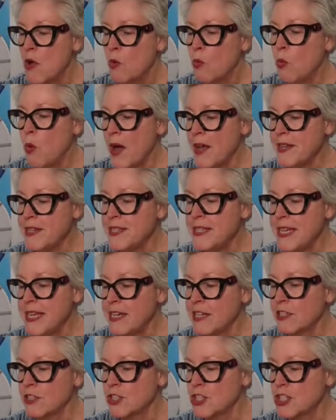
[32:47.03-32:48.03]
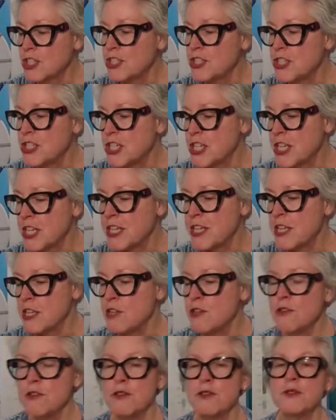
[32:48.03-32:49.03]
What needle should she
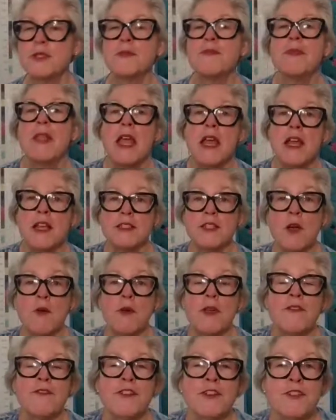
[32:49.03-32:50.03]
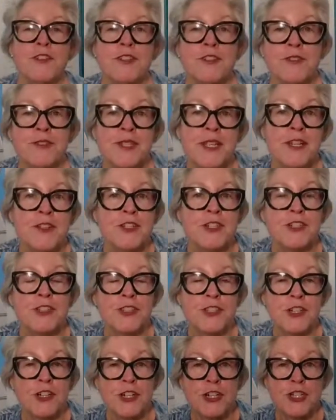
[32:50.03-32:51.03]
use? So if you're using your
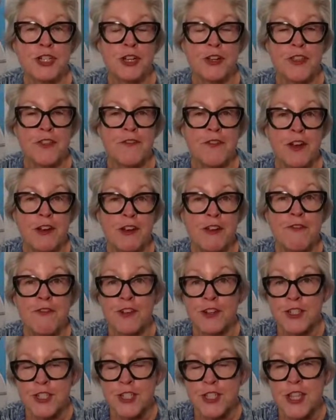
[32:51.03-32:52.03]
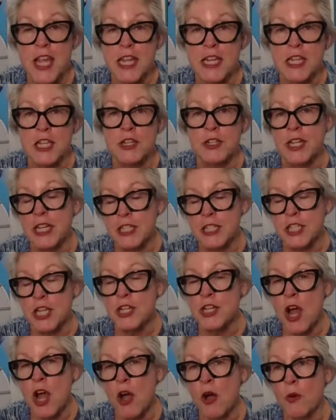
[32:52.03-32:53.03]
serger, the very first thing you need to
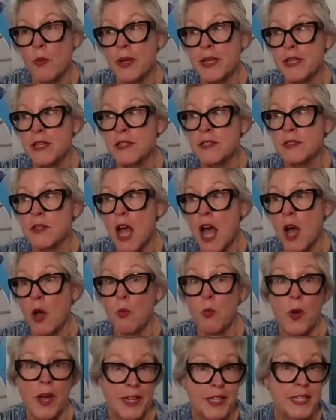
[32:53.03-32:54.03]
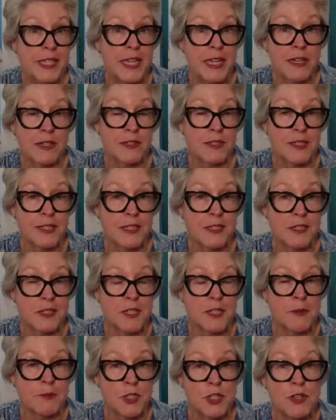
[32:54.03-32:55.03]
know is what needle
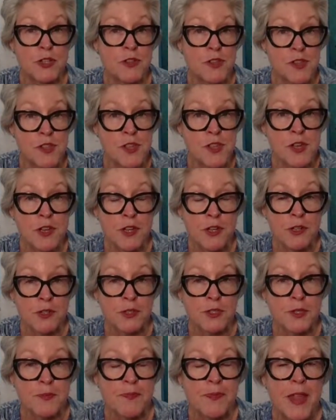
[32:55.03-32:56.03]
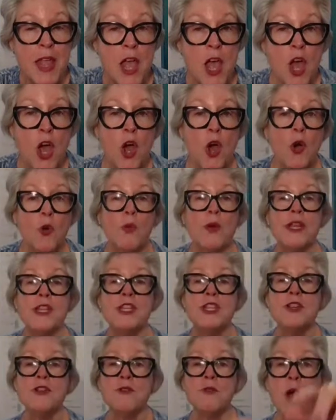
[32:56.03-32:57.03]
system do you use? When
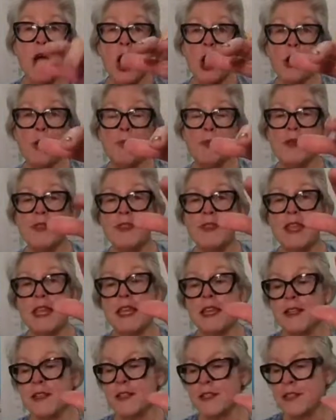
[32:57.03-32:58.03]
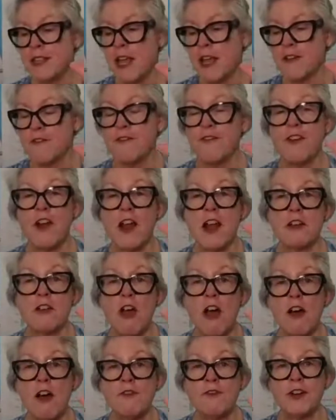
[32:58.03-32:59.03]
you open the inside front
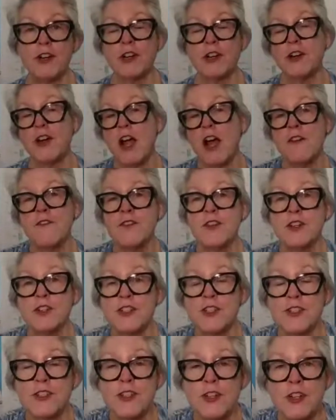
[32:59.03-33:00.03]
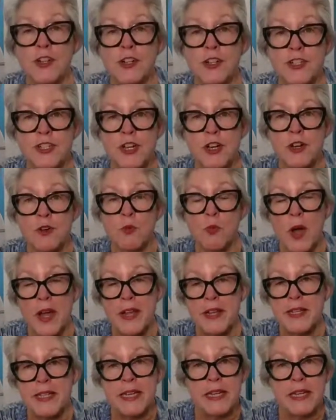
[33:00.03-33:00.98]
cover of your serger, what